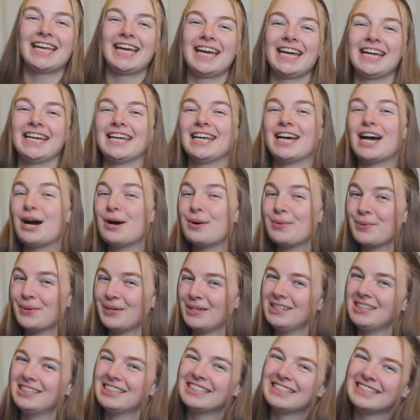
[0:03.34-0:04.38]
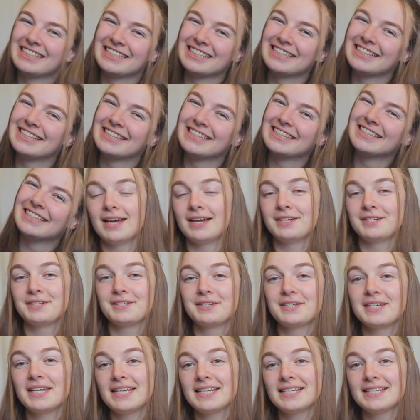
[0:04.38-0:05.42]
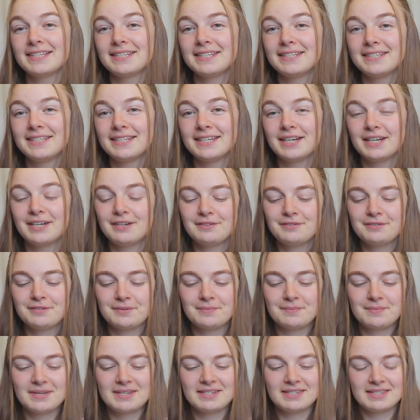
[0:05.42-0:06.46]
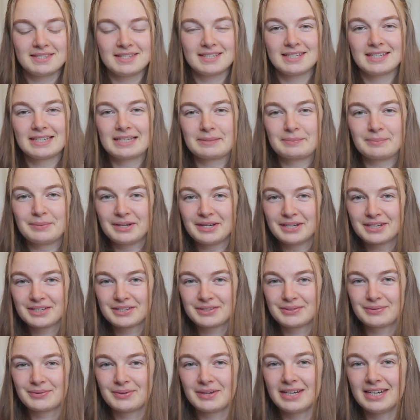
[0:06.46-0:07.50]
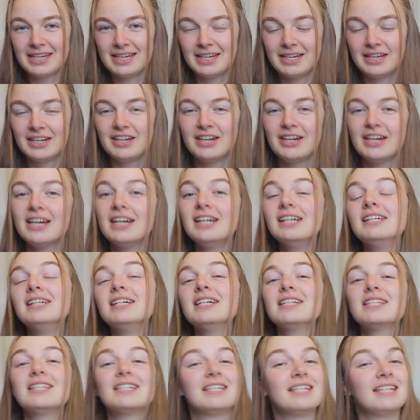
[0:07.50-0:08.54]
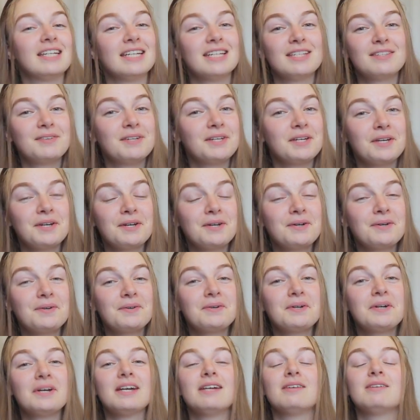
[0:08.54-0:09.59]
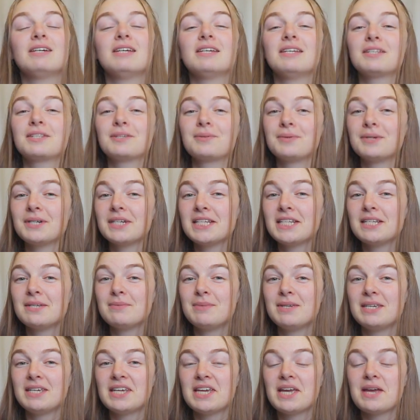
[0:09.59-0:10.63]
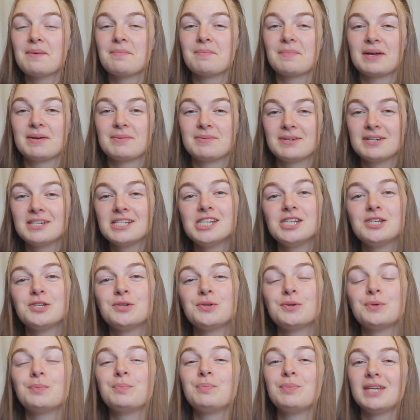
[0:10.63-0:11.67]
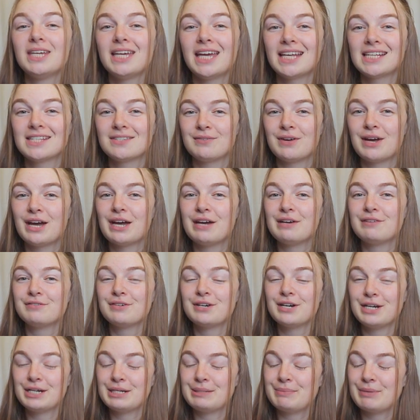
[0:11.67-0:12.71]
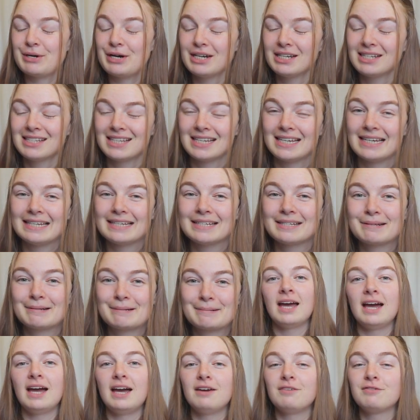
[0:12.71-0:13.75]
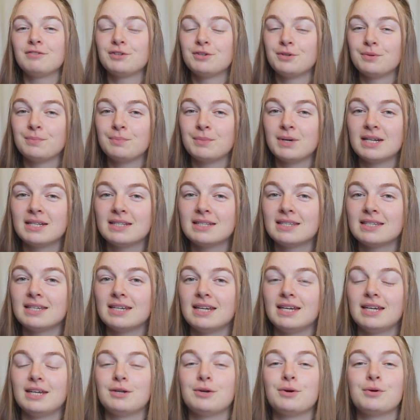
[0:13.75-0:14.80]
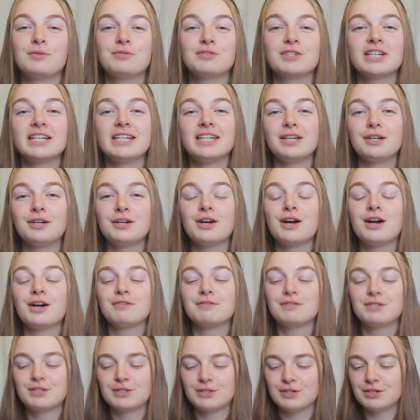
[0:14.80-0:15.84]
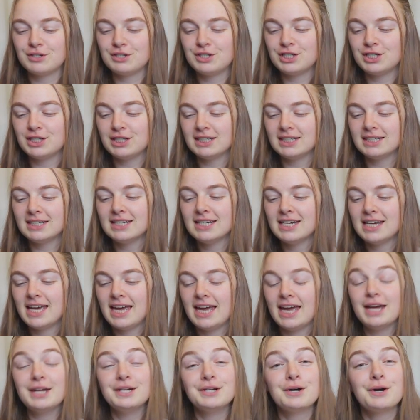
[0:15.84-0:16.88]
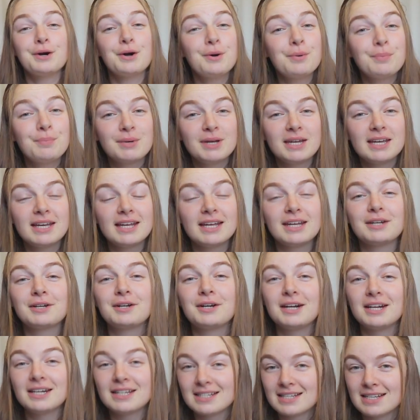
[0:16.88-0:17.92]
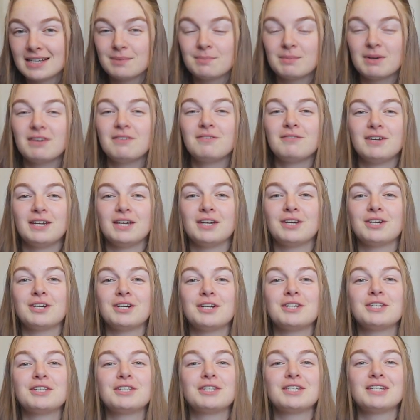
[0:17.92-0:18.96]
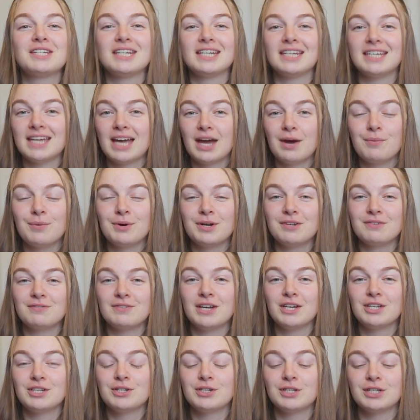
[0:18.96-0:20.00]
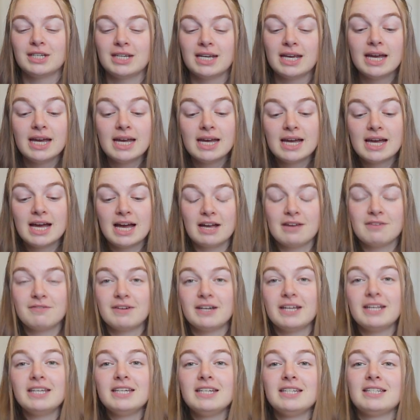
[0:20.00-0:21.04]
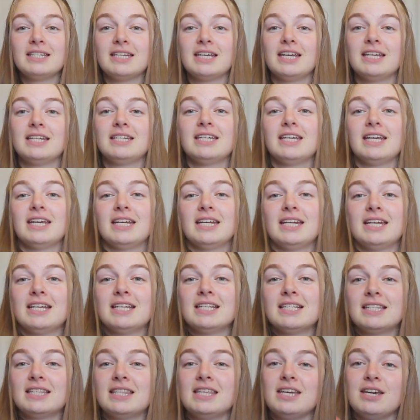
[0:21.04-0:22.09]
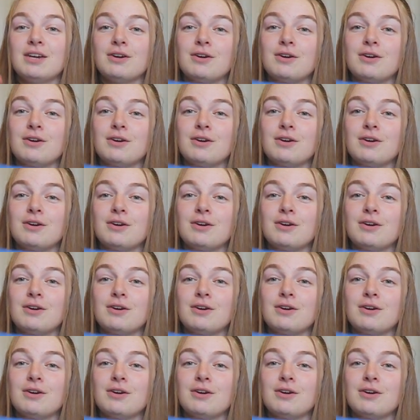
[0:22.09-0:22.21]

I got one. As you guys can tell from this box right here, today's video is going to be my brand new PS5 unboxing. After months and over a year of searching and hoping and crossing my fingers to get one eventually, I finally did. It is the